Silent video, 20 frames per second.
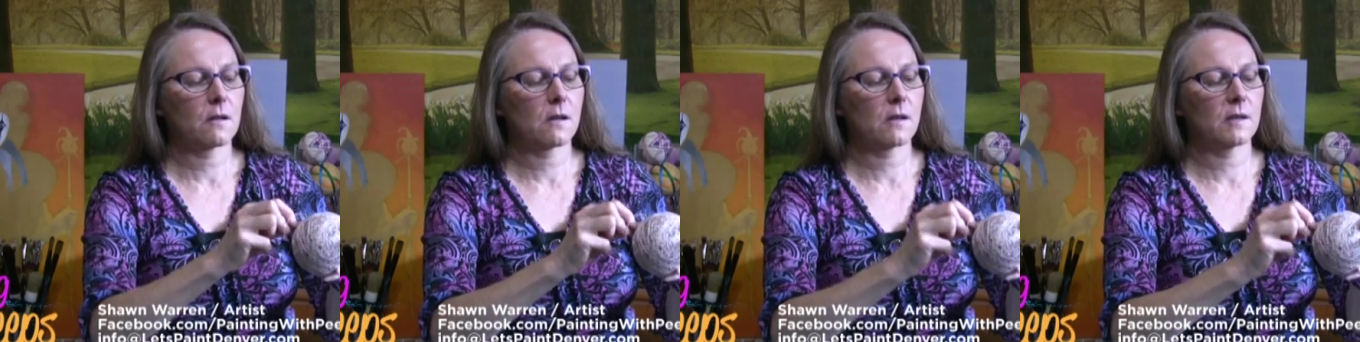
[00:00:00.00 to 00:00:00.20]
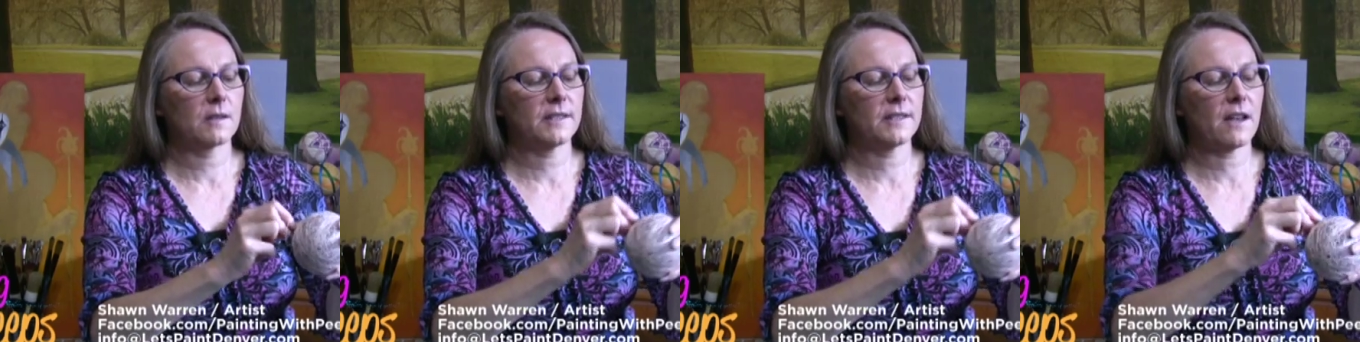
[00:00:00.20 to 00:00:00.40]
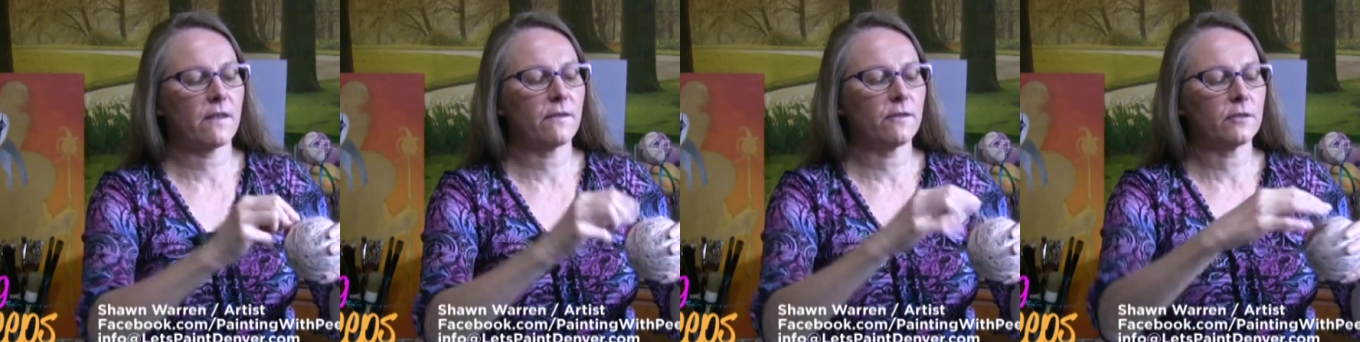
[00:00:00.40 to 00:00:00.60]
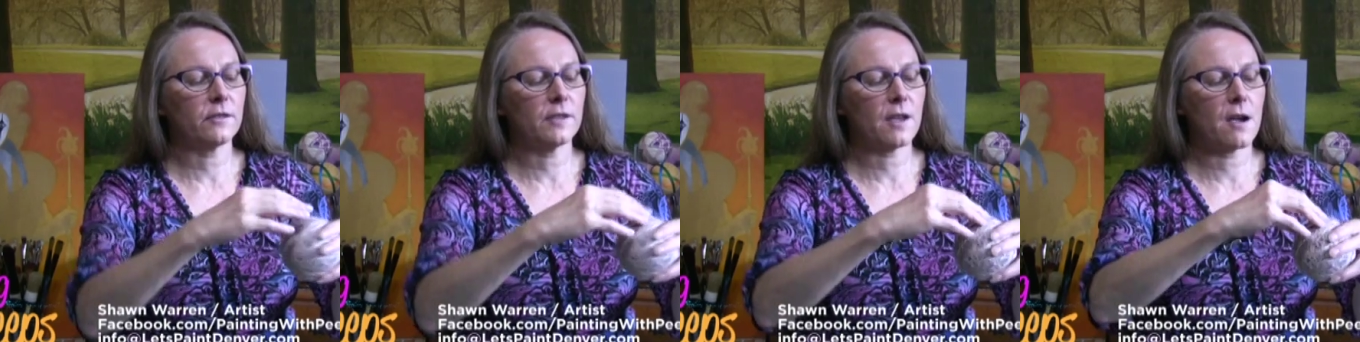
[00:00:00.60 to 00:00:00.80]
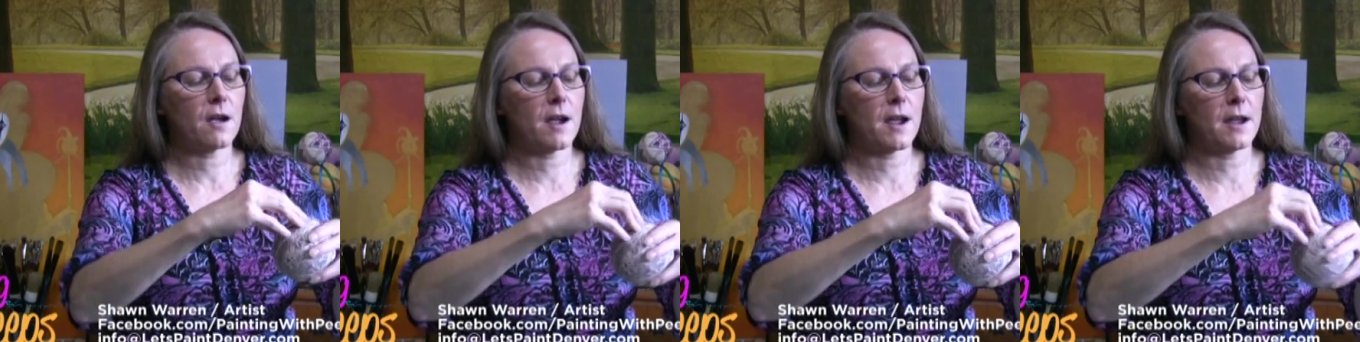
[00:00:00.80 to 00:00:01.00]
several
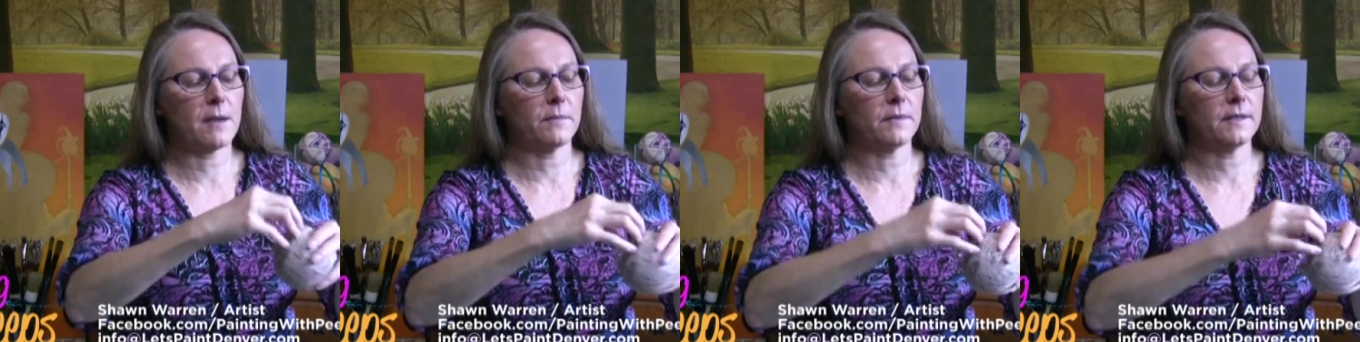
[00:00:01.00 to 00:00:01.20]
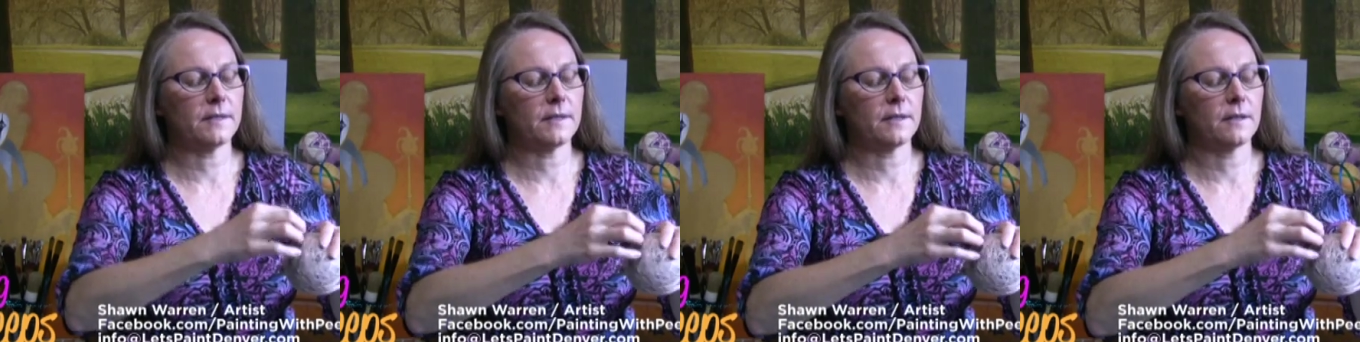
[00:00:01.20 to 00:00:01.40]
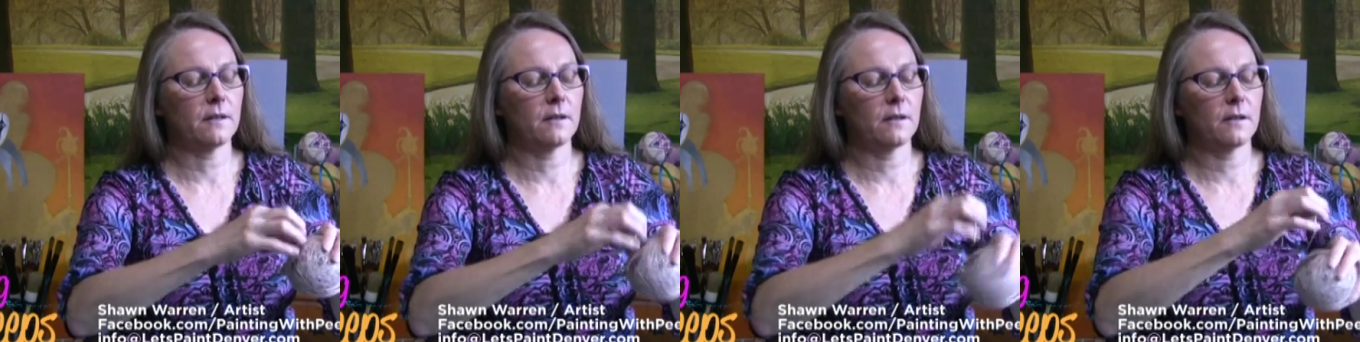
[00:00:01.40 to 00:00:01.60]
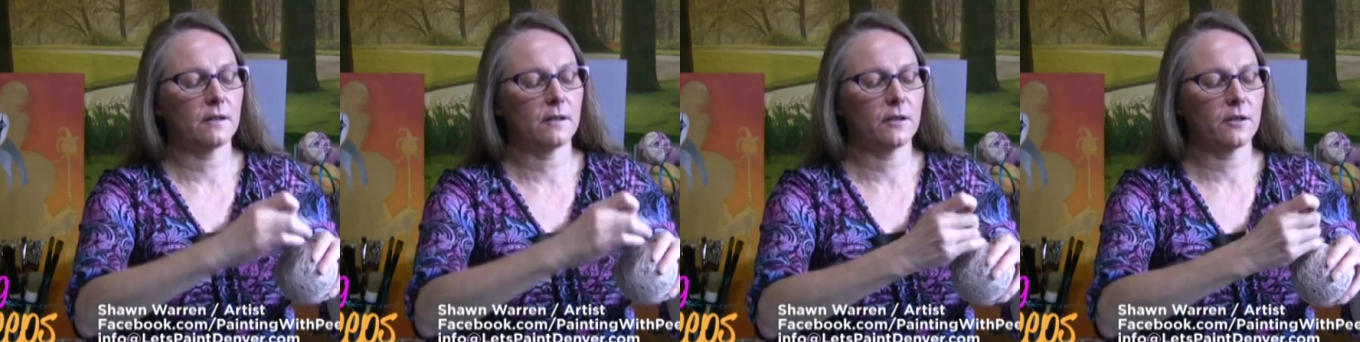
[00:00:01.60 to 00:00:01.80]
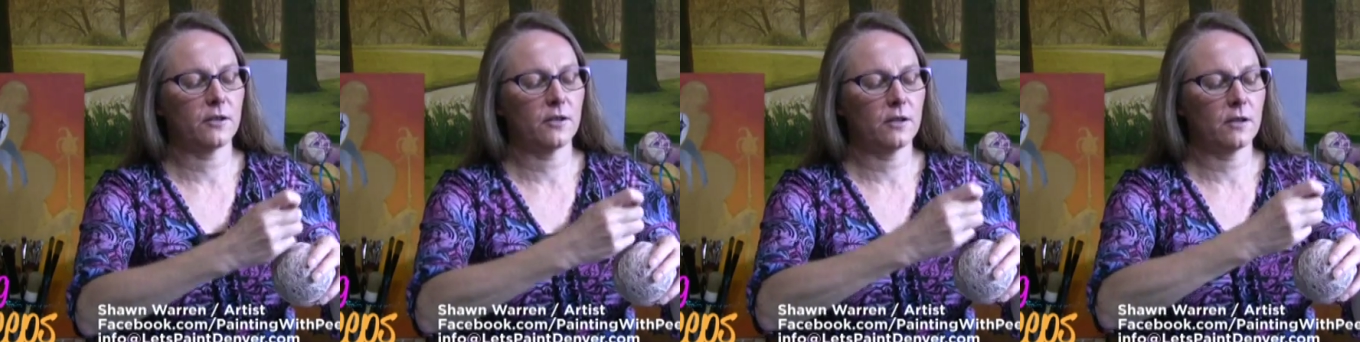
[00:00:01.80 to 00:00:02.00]
times.
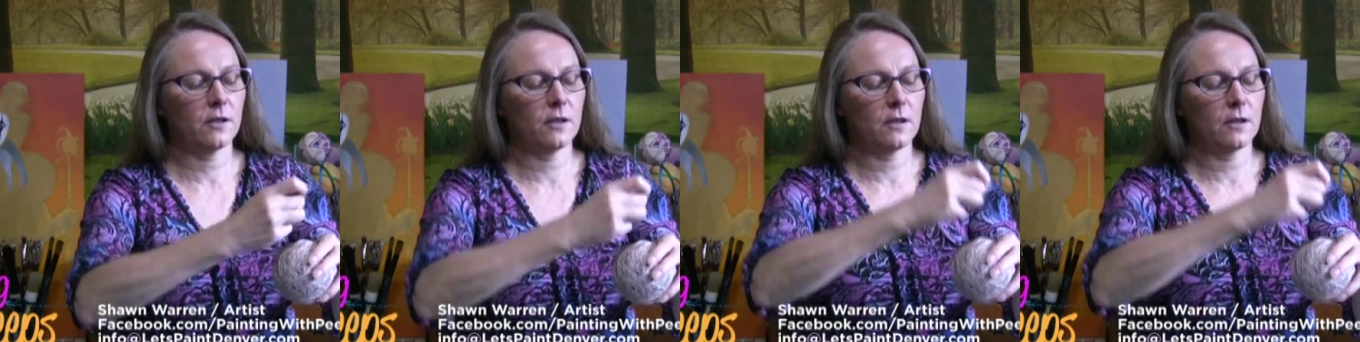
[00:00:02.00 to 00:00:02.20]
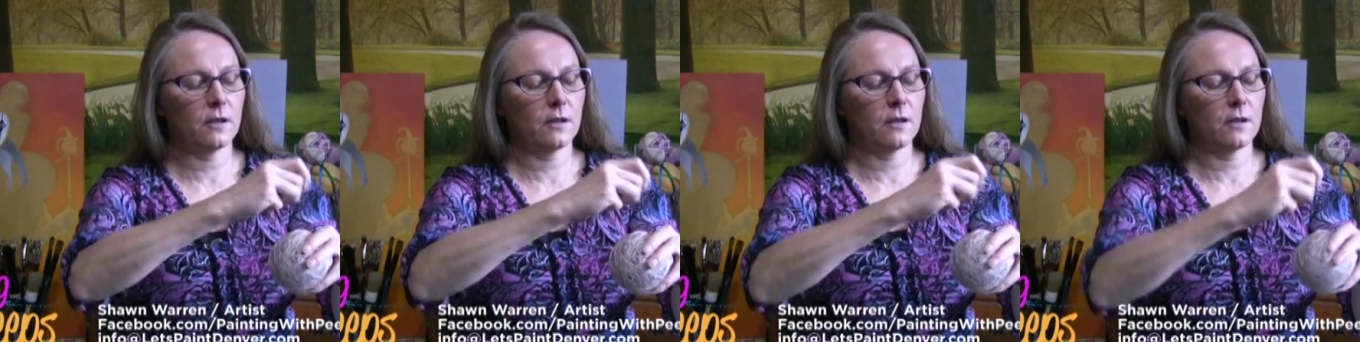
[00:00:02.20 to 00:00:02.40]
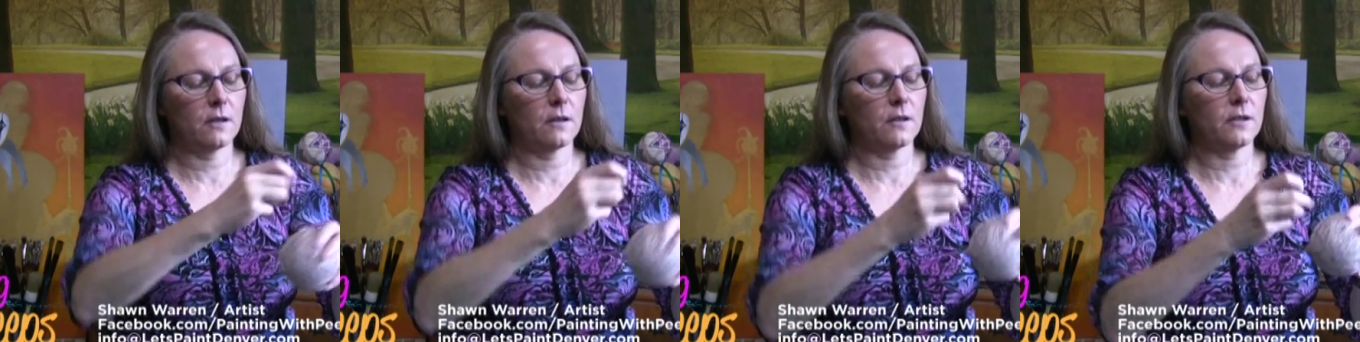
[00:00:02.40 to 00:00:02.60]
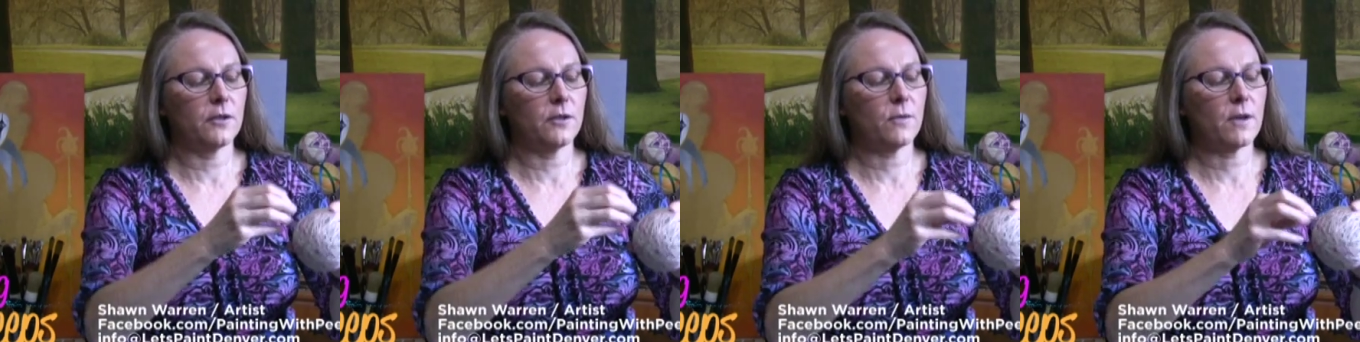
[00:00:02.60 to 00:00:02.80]
You